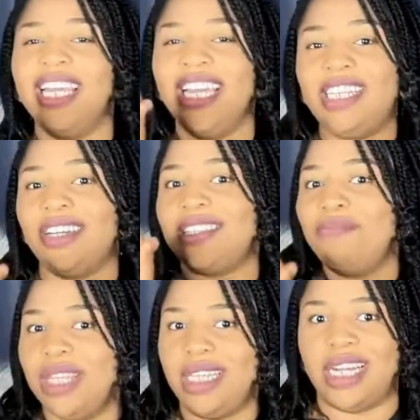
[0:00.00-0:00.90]
It doesn't
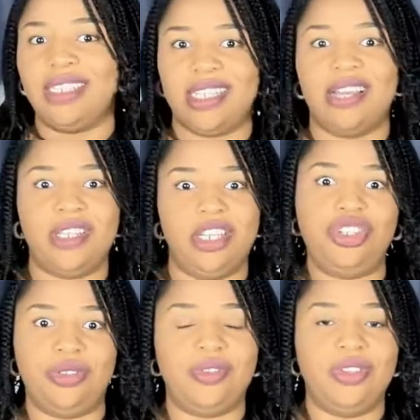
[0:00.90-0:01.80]
mean the child is having
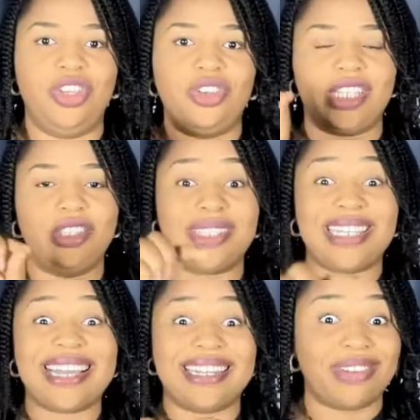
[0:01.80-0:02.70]
issues. You just need to
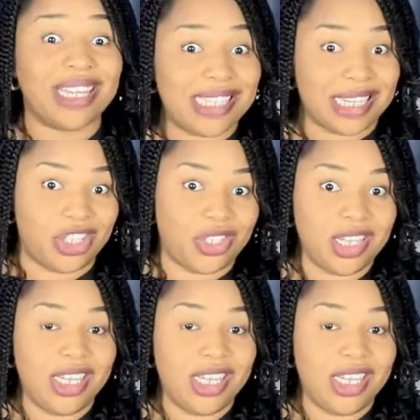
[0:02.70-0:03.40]
take advantage.